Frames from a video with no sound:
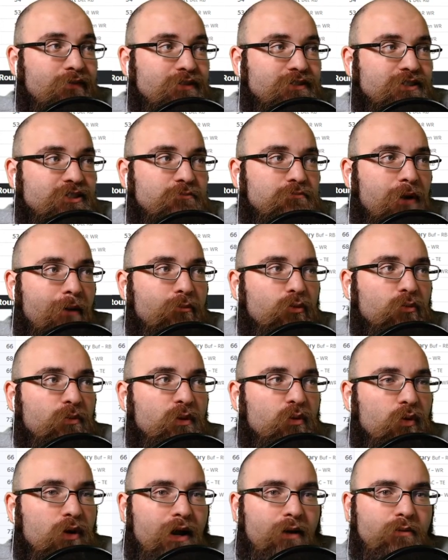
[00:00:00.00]
This is probably
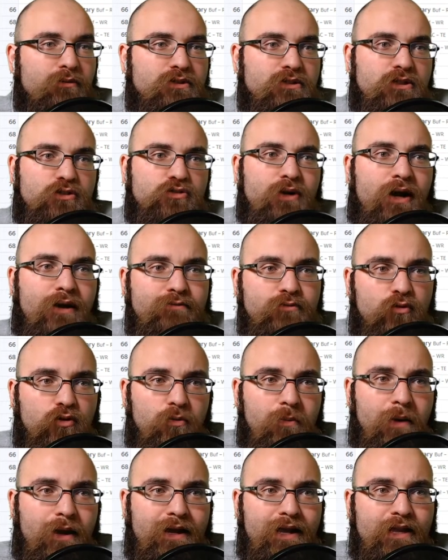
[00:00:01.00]
where I was going to draft a
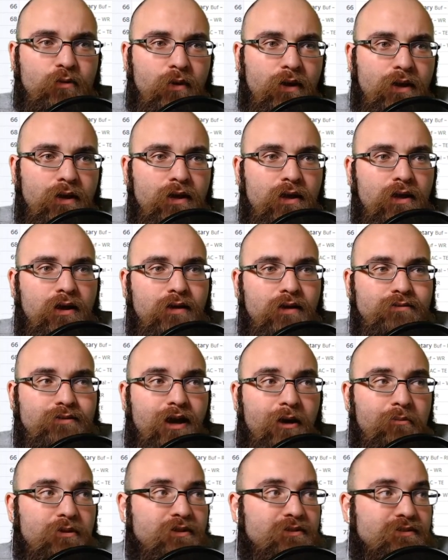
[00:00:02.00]
quarterback anyway,
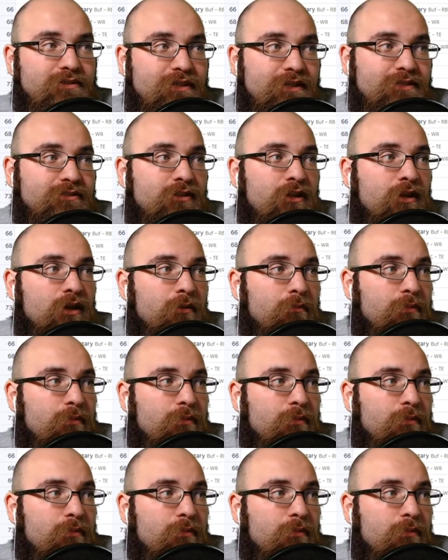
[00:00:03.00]
top of the sixth.